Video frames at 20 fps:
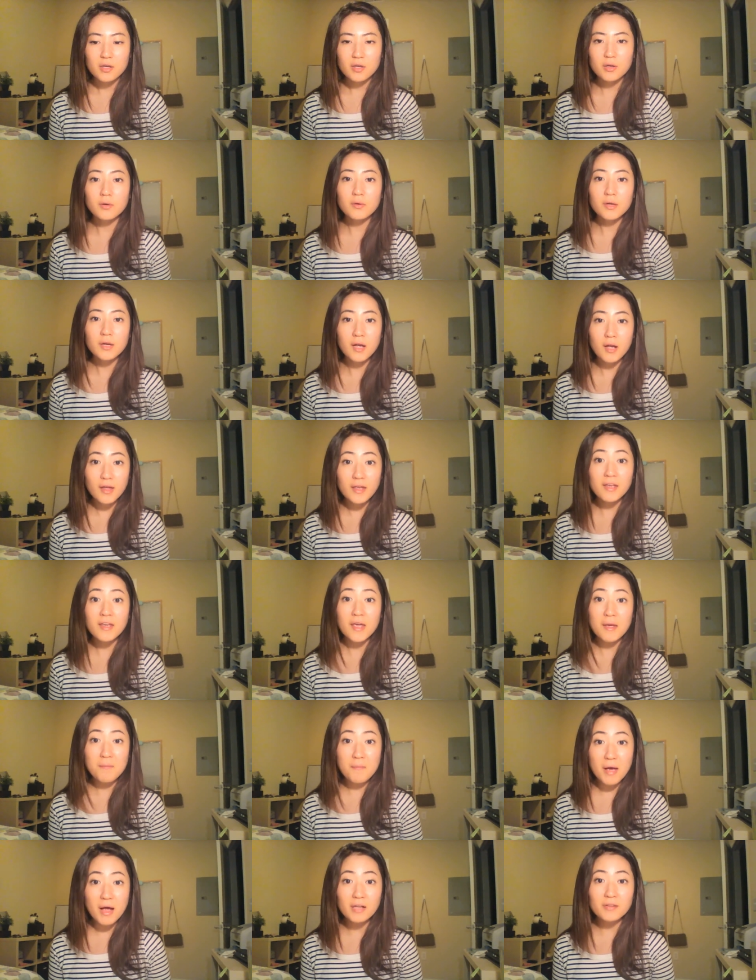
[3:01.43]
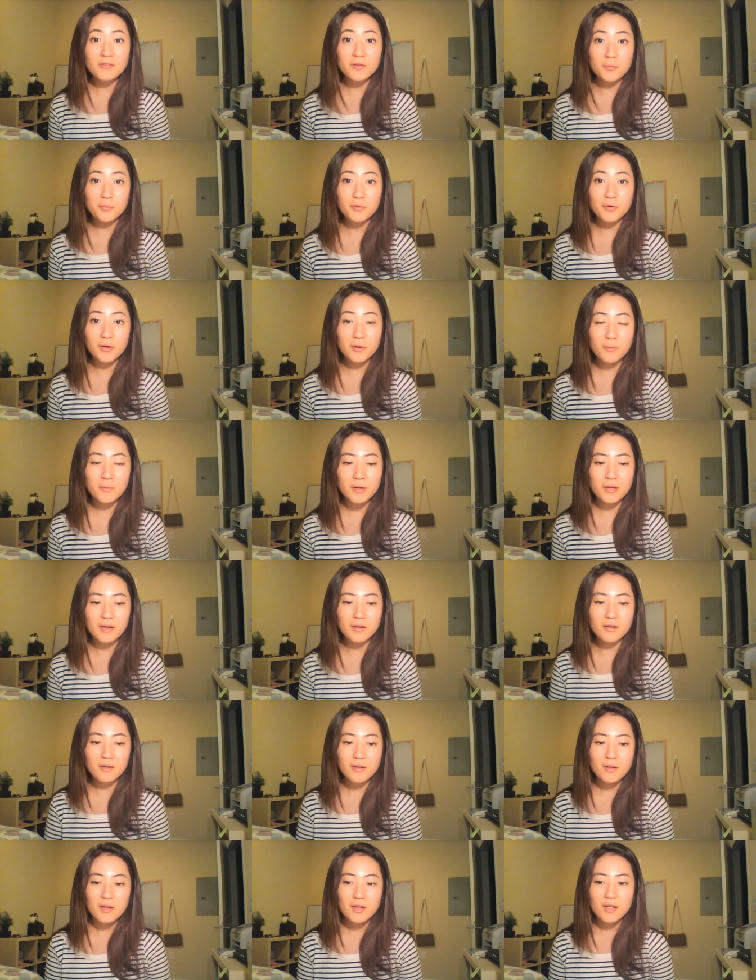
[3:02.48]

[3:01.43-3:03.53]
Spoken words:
it came back to you pretty quick.